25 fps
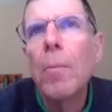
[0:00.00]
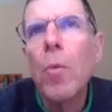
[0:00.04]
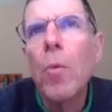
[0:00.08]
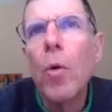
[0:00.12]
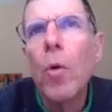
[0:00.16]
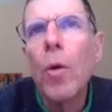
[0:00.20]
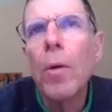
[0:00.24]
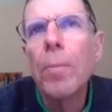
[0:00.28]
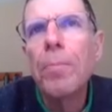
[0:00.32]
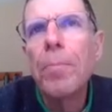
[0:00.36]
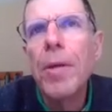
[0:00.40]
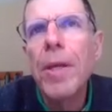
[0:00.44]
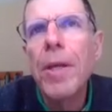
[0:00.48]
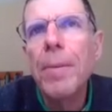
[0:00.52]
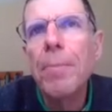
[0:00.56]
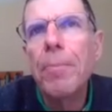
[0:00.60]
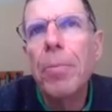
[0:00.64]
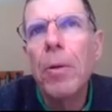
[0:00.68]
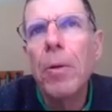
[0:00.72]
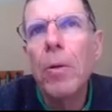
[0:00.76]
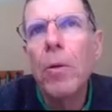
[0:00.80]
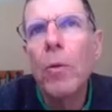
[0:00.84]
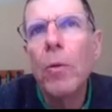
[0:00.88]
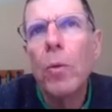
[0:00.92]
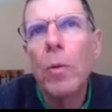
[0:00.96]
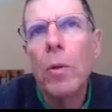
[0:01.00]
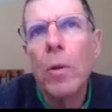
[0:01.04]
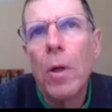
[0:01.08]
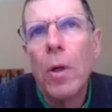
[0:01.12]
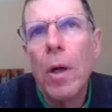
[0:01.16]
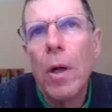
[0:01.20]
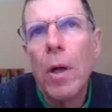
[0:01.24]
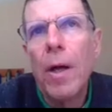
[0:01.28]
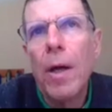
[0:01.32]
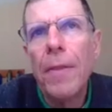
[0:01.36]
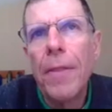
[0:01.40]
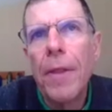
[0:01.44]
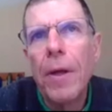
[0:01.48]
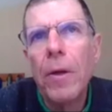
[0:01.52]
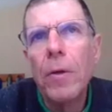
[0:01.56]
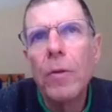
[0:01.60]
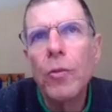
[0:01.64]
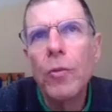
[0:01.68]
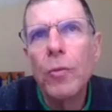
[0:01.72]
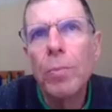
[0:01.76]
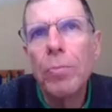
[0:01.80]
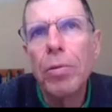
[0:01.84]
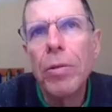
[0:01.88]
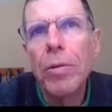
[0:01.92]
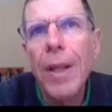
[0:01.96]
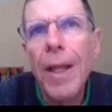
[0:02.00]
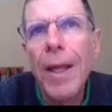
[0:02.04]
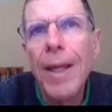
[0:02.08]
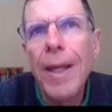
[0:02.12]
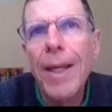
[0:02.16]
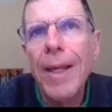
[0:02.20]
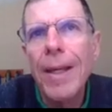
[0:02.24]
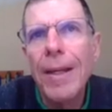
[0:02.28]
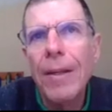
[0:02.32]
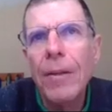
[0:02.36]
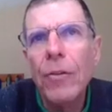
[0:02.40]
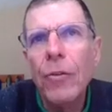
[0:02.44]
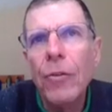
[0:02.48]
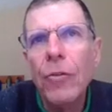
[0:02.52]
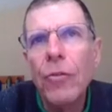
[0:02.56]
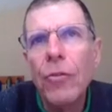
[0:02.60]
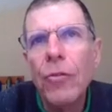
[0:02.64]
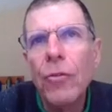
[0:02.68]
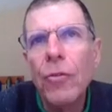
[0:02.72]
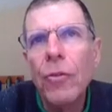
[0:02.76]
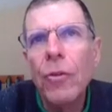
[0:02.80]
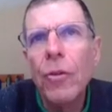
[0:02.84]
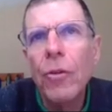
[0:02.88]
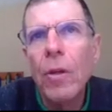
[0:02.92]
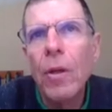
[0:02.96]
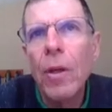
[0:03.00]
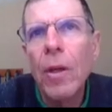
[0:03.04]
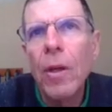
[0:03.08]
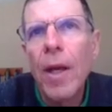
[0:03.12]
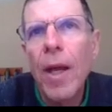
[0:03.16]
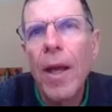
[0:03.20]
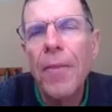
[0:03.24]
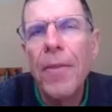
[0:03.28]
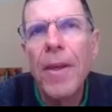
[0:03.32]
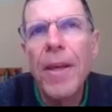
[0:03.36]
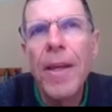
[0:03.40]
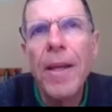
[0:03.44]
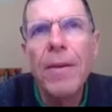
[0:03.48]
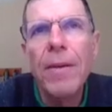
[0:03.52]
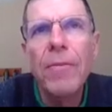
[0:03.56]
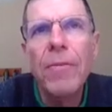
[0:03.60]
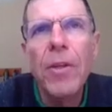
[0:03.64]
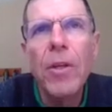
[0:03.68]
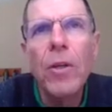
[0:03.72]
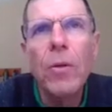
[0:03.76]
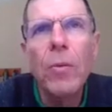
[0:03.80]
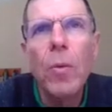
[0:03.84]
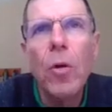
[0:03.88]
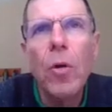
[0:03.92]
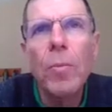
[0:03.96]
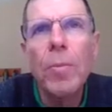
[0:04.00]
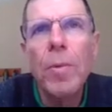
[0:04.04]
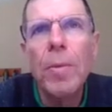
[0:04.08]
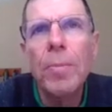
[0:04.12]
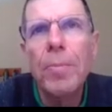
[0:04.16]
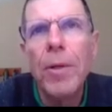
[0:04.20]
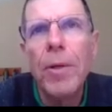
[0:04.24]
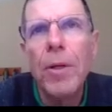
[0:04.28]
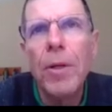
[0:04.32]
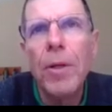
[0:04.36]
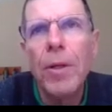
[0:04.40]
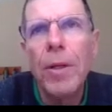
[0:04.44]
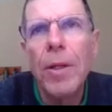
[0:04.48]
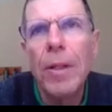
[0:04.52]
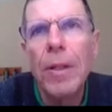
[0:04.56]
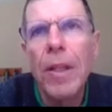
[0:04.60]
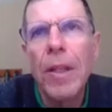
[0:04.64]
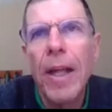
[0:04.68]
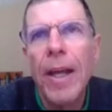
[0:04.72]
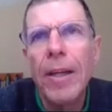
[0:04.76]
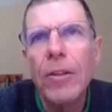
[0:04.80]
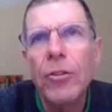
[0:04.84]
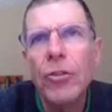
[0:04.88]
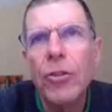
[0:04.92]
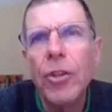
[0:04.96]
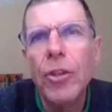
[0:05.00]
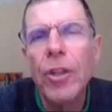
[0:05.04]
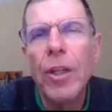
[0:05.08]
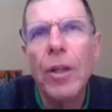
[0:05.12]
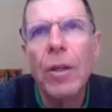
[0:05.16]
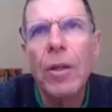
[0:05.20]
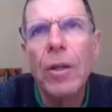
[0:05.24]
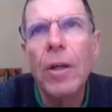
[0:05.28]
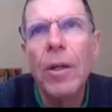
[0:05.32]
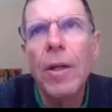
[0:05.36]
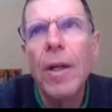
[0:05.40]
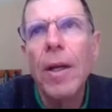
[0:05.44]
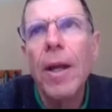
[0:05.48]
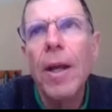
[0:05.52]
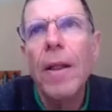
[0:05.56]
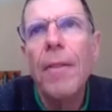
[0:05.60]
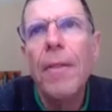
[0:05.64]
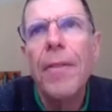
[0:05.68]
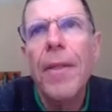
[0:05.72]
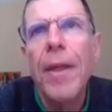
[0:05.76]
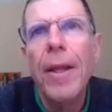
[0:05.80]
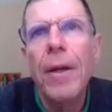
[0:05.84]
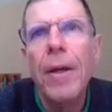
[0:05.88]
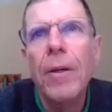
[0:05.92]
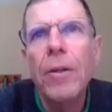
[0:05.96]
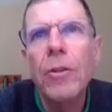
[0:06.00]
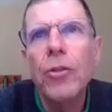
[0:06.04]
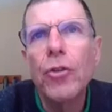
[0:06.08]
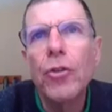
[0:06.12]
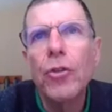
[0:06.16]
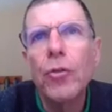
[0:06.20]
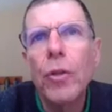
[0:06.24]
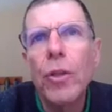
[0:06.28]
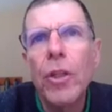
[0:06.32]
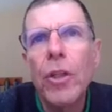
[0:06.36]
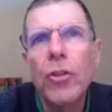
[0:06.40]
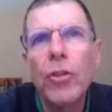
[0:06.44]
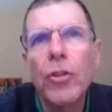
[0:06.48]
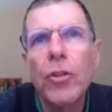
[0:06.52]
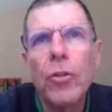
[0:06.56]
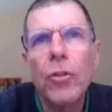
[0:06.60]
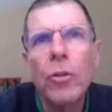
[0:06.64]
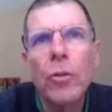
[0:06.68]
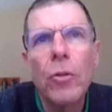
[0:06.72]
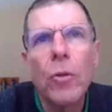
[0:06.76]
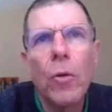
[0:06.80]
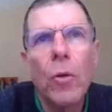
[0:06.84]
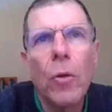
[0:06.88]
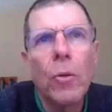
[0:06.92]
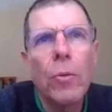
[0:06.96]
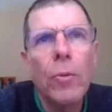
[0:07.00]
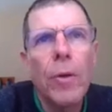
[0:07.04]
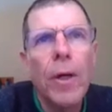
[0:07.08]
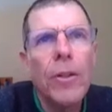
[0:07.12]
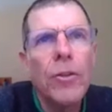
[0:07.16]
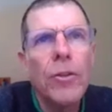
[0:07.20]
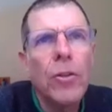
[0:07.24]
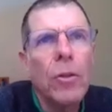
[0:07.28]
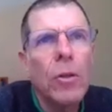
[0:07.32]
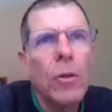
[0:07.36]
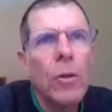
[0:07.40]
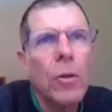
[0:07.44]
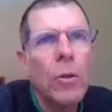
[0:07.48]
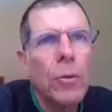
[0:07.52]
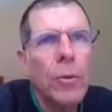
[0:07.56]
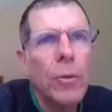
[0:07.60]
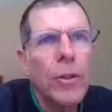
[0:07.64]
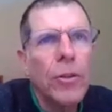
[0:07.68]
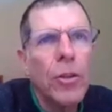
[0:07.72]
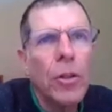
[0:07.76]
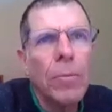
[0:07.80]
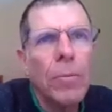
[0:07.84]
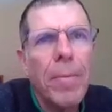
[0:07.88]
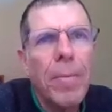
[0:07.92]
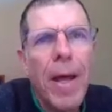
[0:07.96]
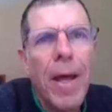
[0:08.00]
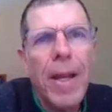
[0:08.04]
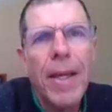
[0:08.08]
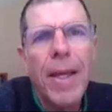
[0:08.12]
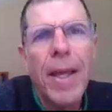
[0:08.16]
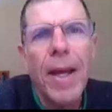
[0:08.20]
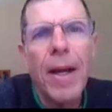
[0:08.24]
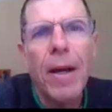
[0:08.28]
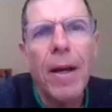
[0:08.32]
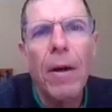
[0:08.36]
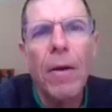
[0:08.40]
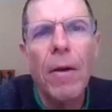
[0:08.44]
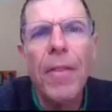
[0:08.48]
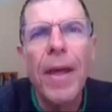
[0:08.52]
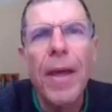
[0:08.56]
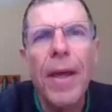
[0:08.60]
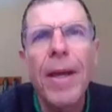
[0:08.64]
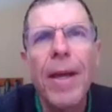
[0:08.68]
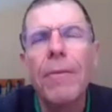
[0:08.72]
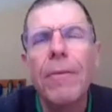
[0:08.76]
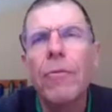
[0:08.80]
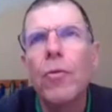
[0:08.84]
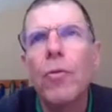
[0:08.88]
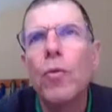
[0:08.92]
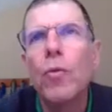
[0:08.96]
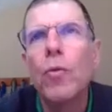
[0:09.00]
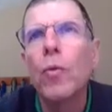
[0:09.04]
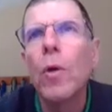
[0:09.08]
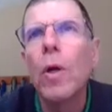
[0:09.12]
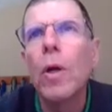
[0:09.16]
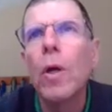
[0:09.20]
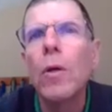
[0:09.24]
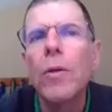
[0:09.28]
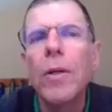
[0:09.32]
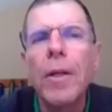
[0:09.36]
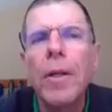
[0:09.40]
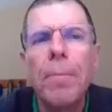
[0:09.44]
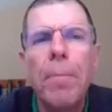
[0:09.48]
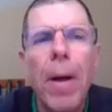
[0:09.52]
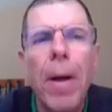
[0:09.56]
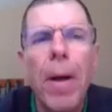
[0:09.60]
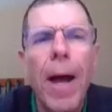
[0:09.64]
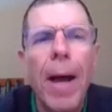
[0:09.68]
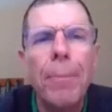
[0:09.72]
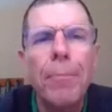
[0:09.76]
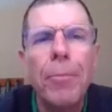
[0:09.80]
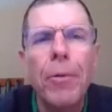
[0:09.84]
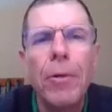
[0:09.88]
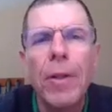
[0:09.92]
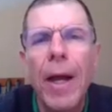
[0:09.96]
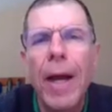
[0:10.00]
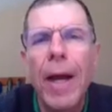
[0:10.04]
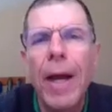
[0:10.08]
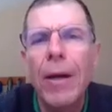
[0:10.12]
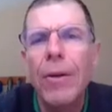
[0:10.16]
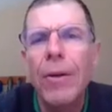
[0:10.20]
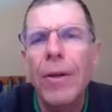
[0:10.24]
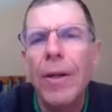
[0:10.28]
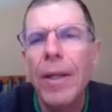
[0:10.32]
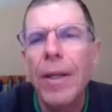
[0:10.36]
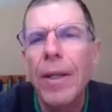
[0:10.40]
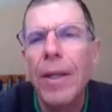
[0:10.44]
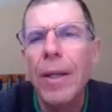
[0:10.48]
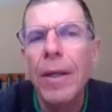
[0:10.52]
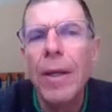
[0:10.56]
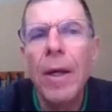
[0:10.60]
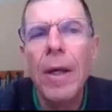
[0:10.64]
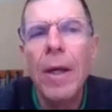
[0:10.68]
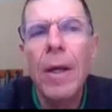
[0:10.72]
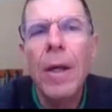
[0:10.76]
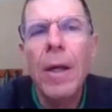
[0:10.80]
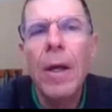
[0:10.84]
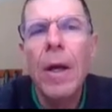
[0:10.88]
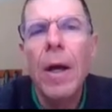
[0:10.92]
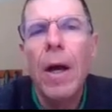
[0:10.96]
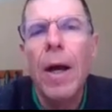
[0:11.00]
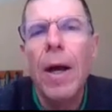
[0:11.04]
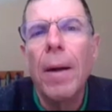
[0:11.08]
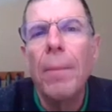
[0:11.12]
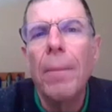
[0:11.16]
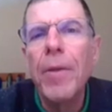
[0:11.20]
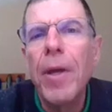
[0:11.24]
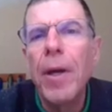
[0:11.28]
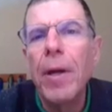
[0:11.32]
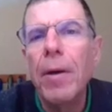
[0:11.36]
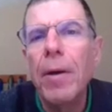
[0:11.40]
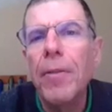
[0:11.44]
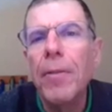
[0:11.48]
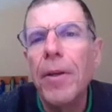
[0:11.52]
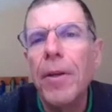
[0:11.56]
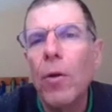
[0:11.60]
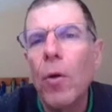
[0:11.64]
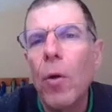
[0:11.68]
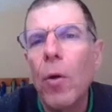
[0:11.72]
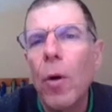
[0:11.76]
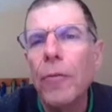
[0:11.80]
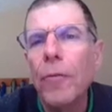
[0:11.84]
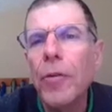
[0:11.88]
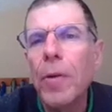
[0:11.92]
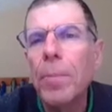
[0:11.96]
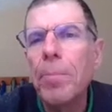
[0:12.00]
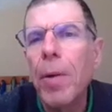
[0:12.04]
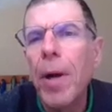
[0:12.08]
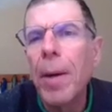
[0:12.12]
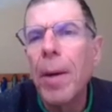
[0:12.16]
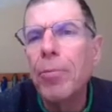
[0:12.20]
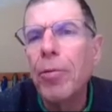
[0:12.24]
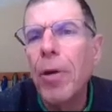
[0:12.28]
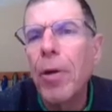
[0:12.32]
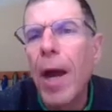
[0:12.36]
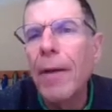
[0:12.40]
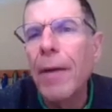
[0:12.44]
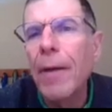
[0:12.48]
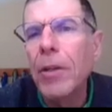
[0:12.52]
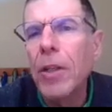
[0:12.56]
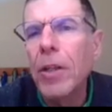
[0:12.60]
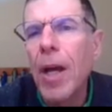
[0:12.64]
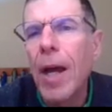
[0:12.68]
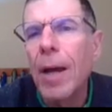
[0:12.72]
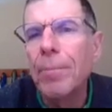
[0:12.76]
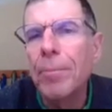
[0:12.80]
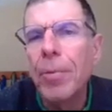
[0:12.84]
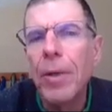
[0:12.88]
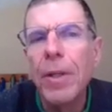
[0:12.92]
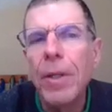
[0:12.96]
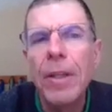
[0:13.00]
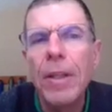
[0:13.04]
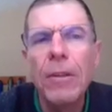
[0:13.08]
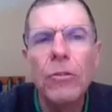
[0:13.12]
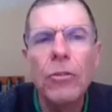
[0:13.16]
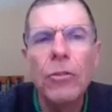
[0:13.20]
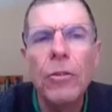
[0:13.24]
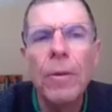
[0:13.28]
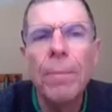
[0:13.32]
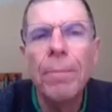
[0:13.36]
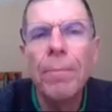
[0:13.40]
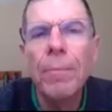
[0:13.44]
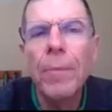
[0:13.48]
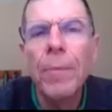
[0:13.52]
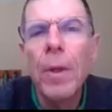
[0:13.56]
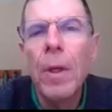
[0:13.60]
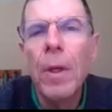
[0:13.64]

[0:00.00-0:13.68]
more people were on those plans at the end of the enrollment period last year than traditional or original Medicare. They have grown in popularity. They're offered by private companies,